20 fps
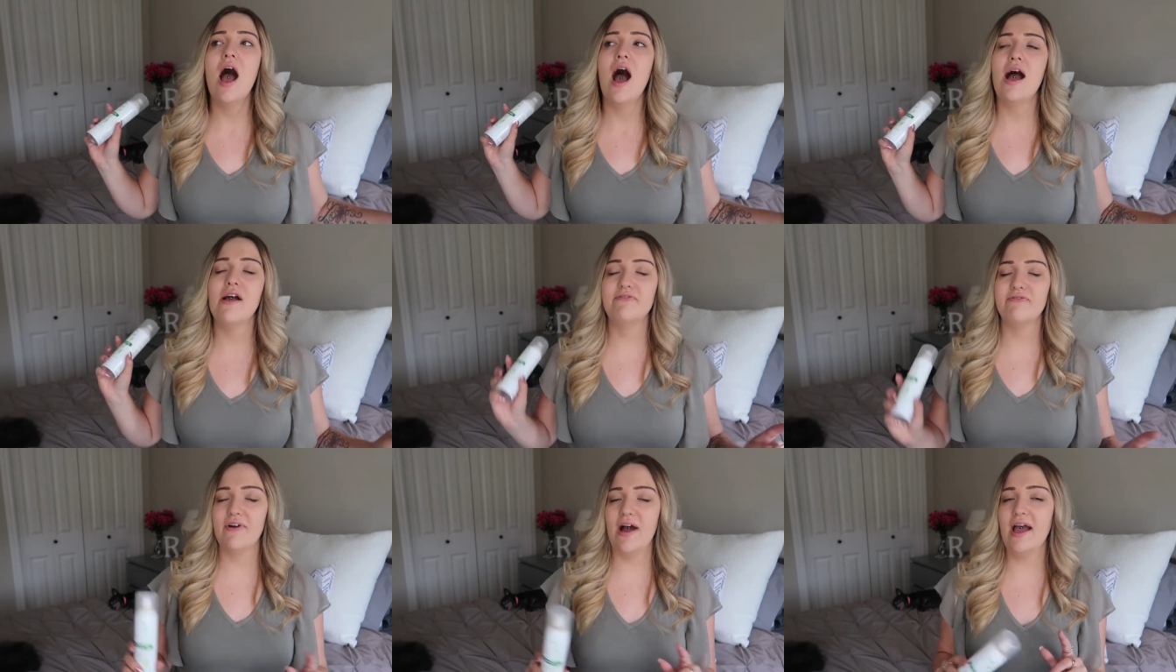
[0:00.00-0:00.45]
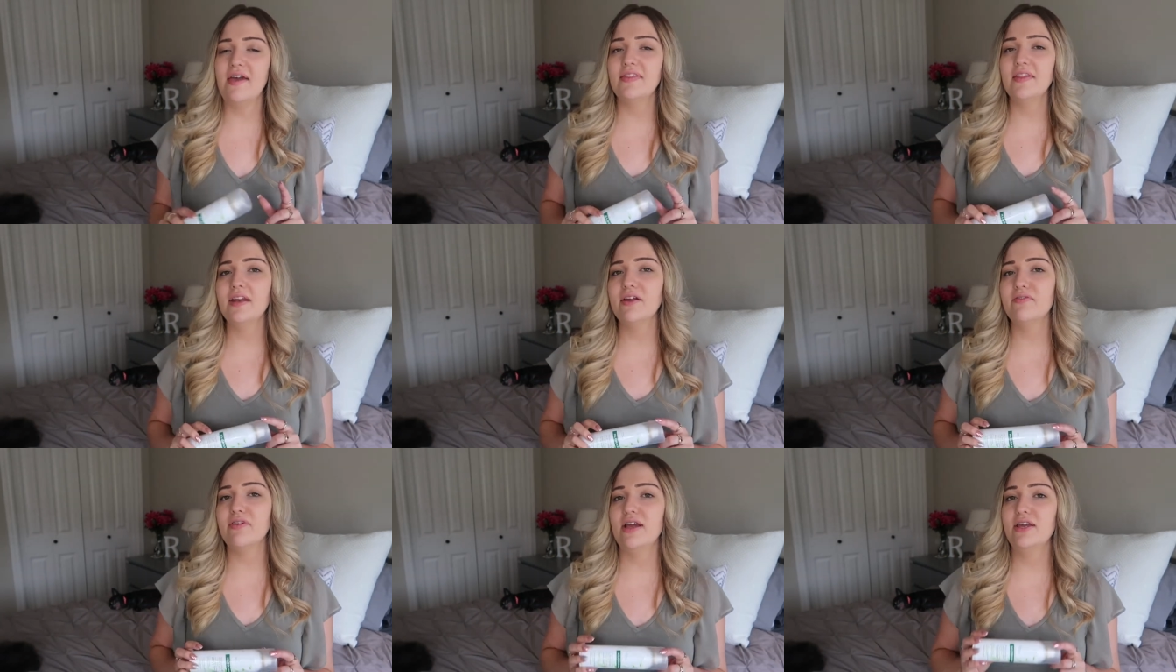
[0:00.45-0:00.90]
I
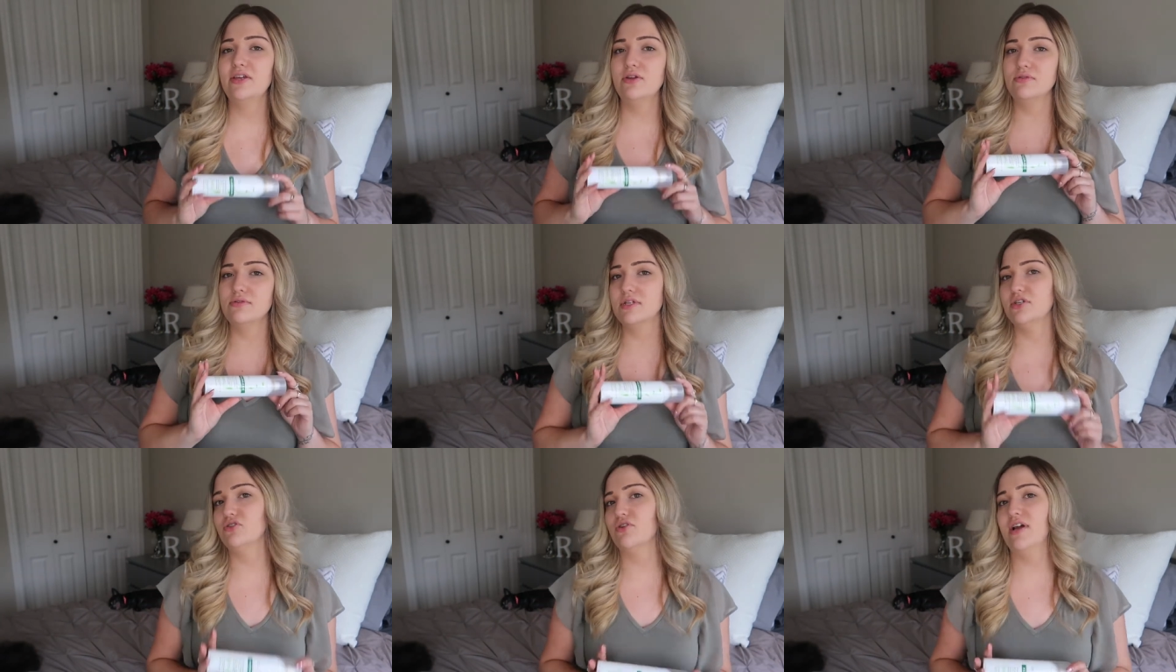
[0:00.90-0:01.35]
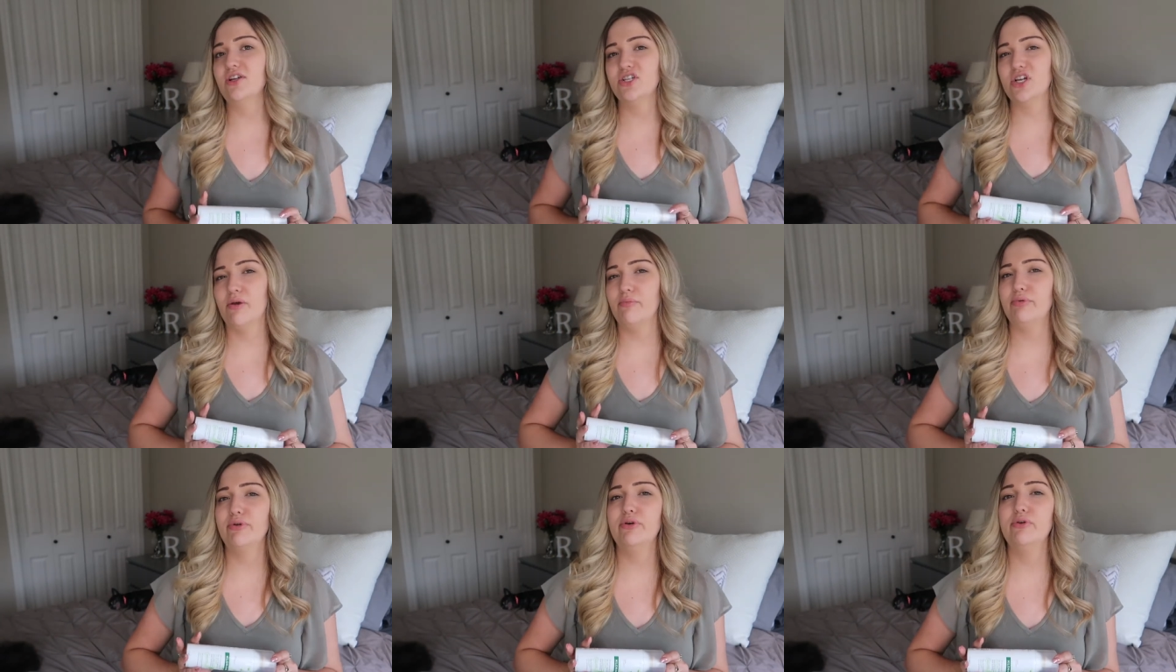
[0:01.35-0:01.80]
find that if I use a dry
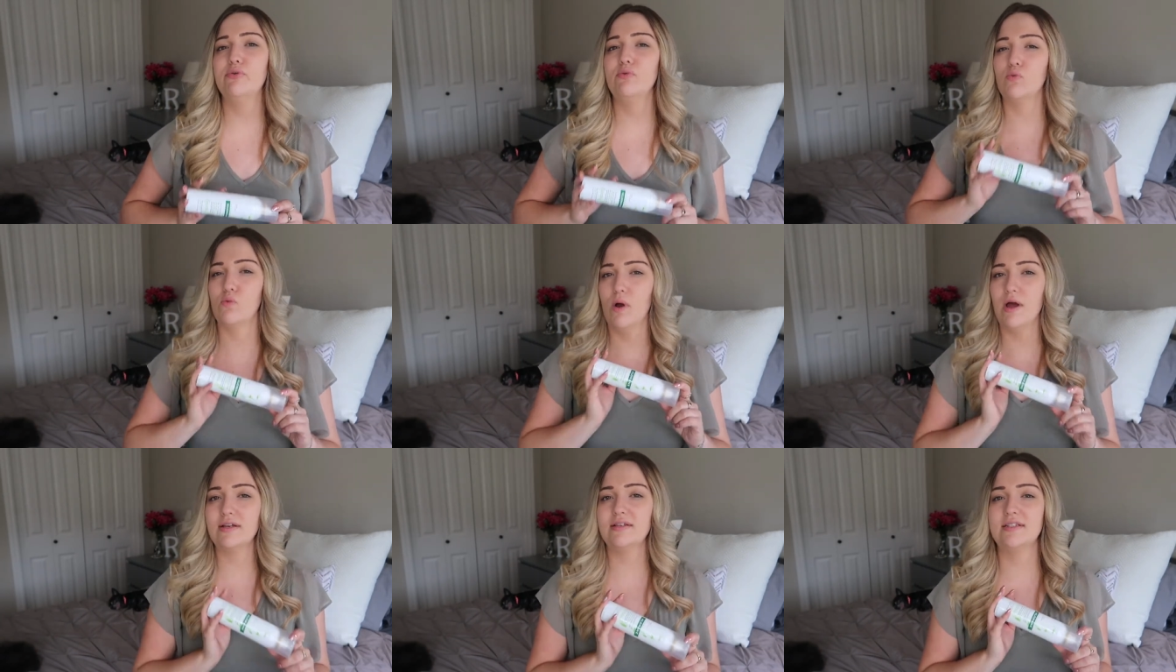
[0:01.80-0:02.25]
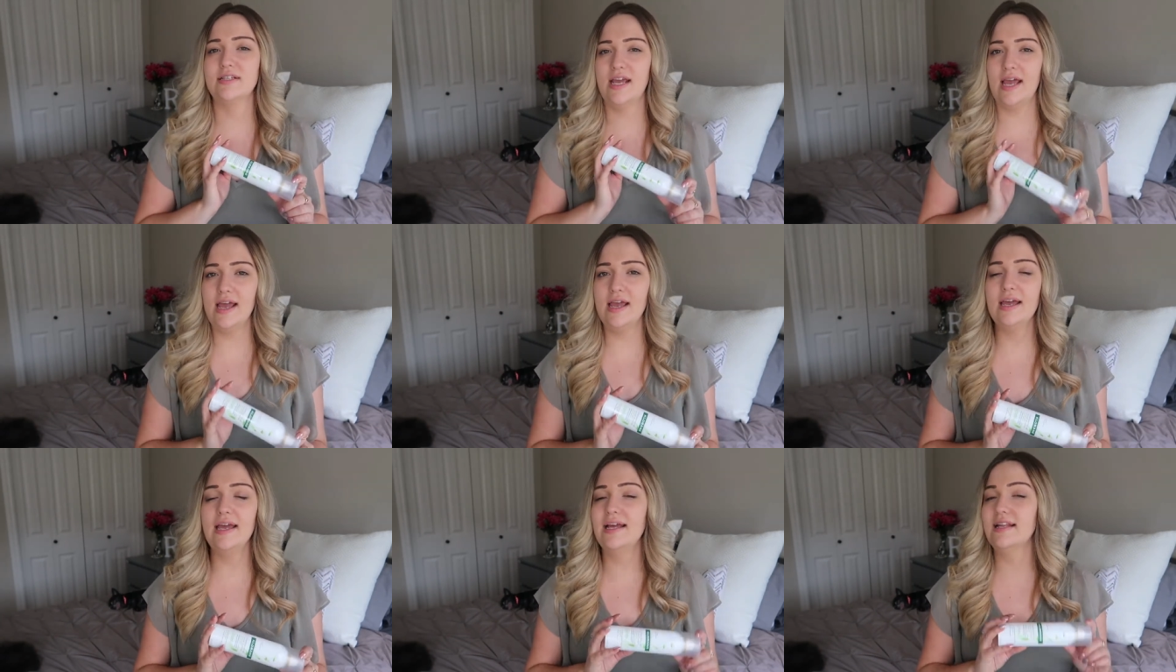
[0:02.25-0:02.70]
shampoo one day,